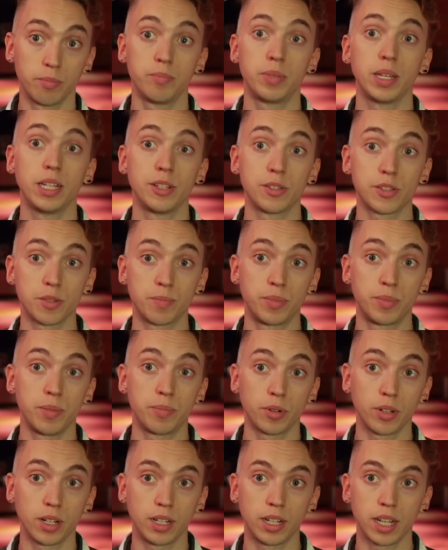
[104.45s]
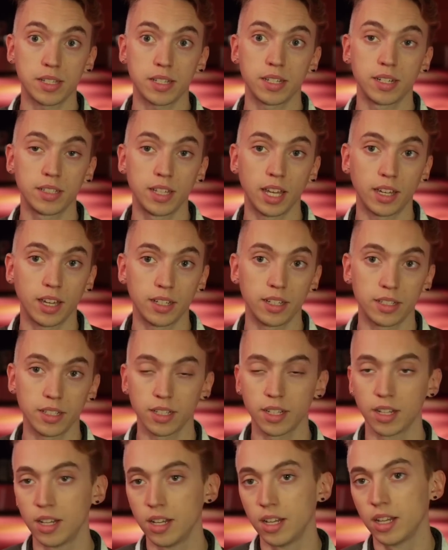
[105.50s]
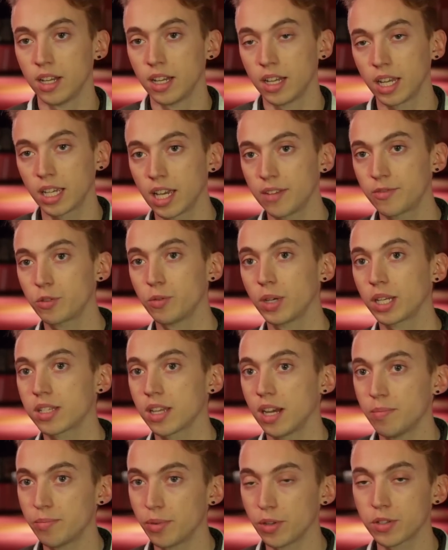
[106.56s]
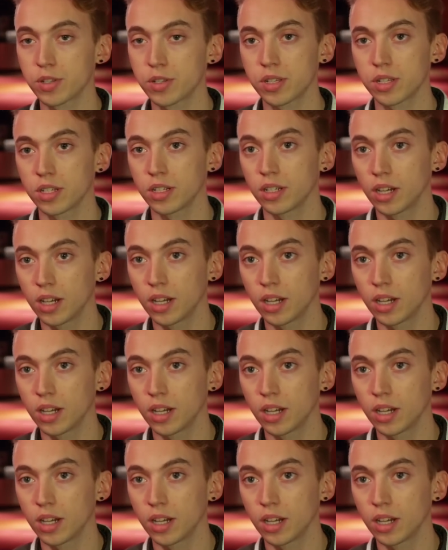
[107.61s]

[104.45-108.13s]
billions of people in less than a decade? I gave two examples.